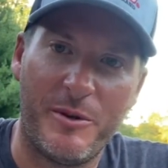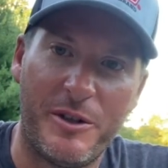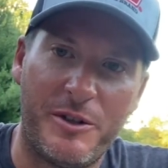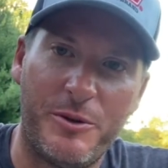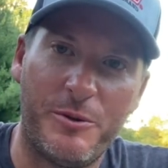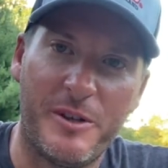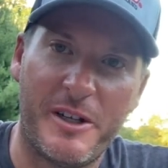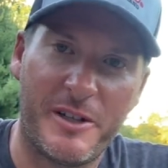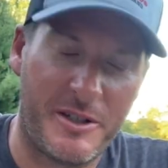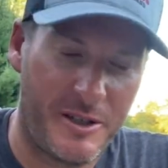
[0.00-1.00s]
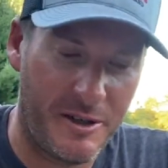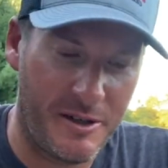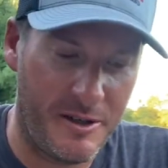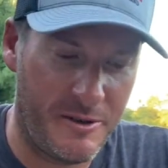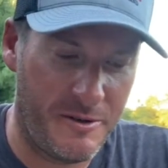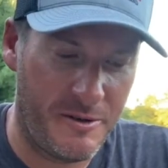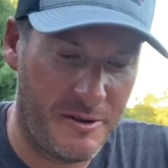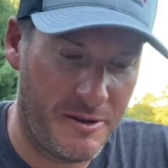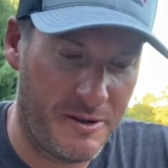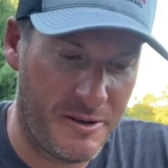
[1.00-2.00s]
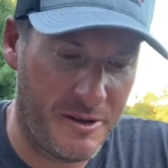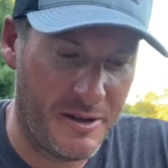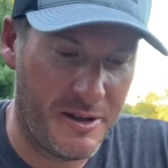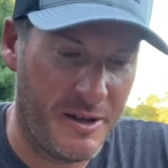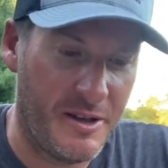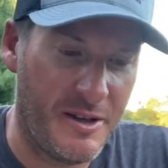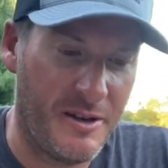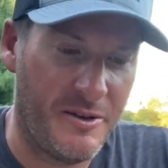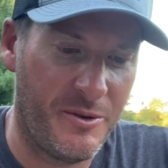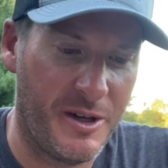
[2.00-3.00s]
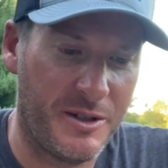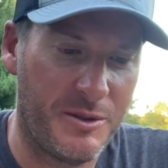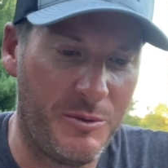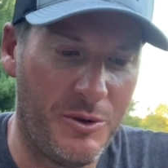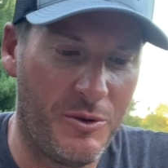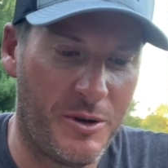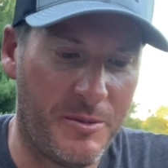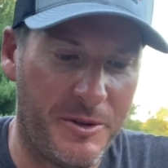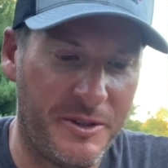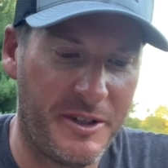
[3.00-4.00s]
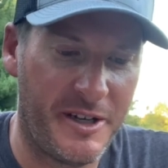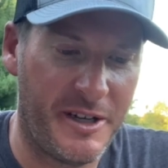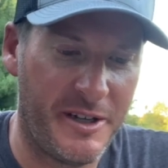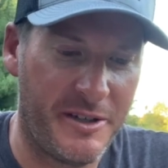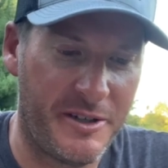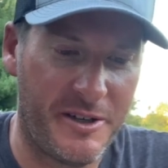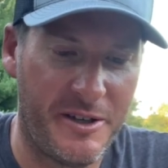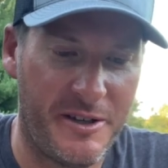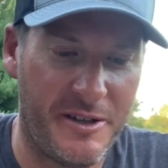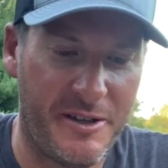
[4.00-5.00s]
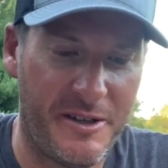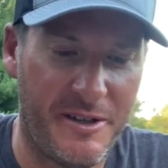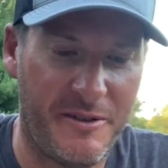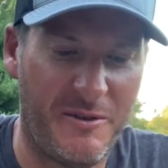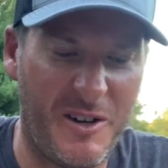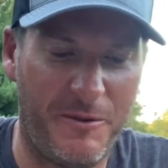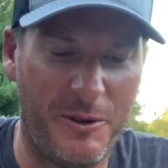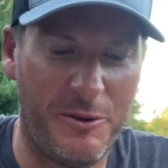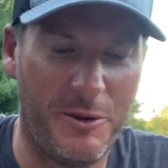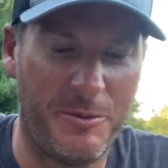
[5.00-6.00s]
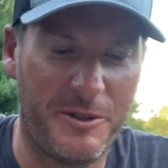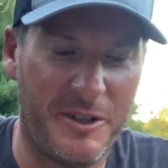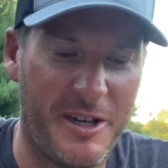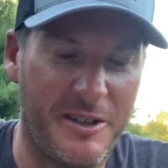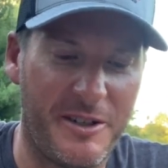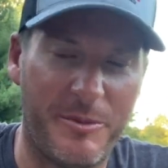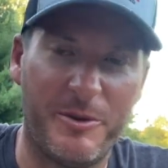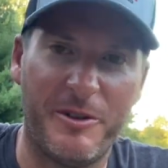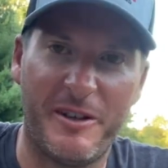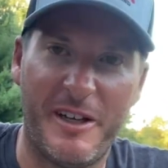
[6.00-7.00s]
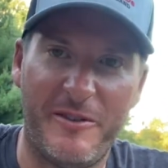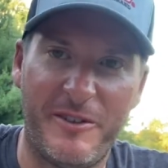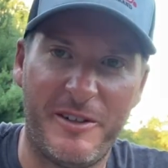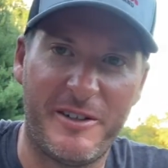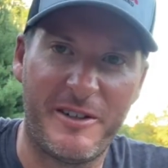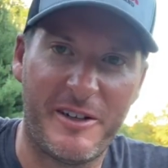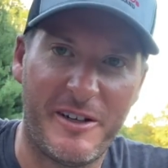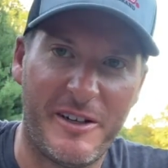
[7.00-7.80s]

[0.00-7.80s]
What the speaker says: the two legs sticking out. We got some normal size, roughly normal size, number 11s.